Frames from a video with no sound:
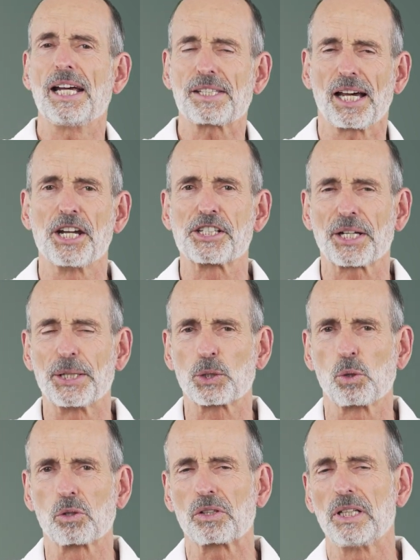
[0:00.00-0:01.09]
the most
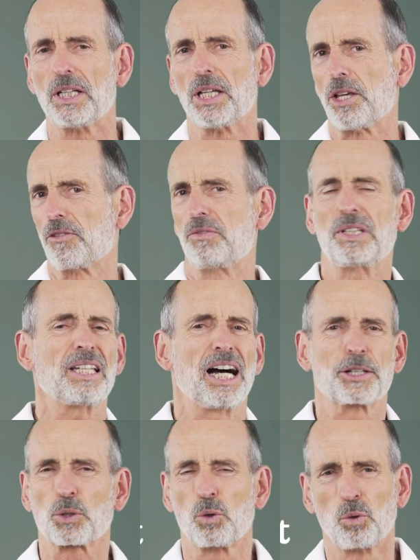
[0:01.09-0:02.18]
important aspect, you
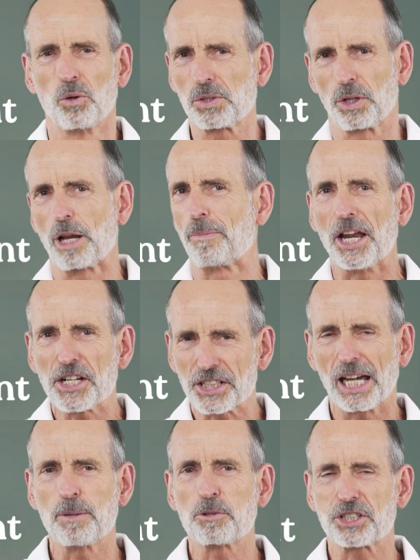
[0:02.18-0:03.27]
will know what to do to
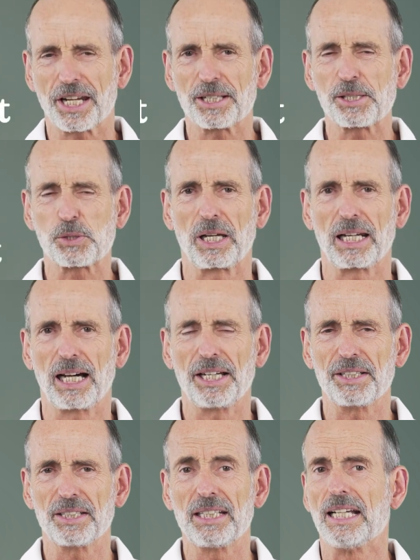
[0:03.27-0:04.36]
prevent any
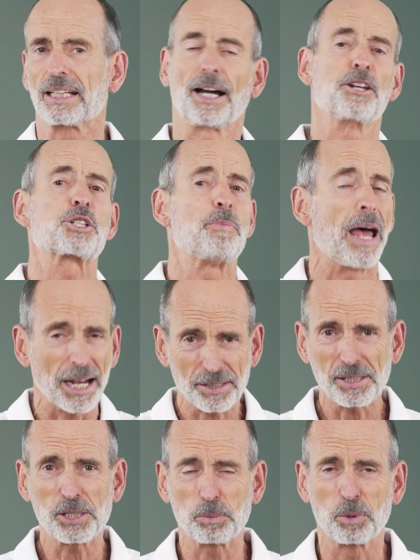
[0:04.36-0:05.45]
problems caused by
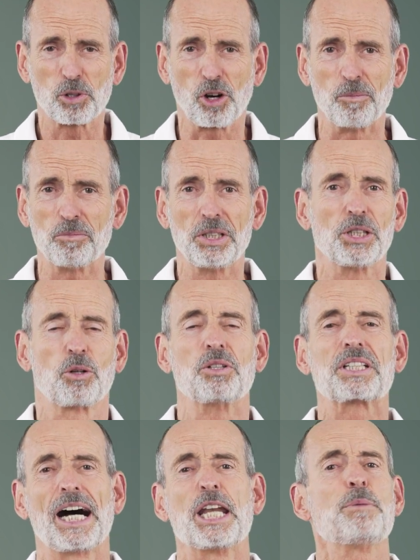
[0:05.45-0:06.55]
wear and tear, any
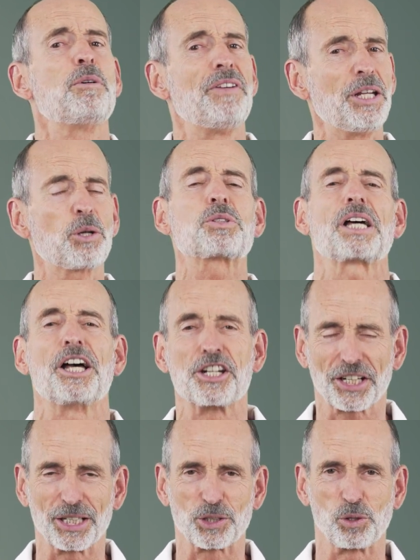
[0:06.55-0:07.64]
pain, or
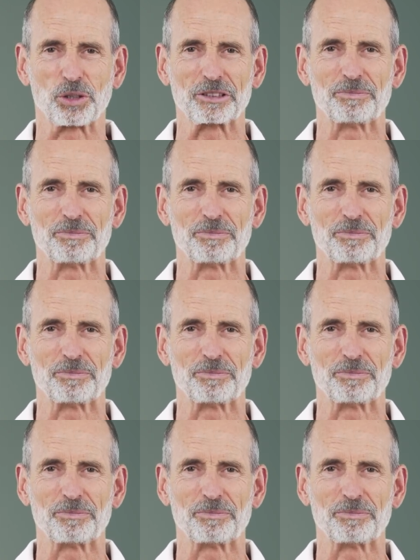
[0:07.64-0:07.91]
mobility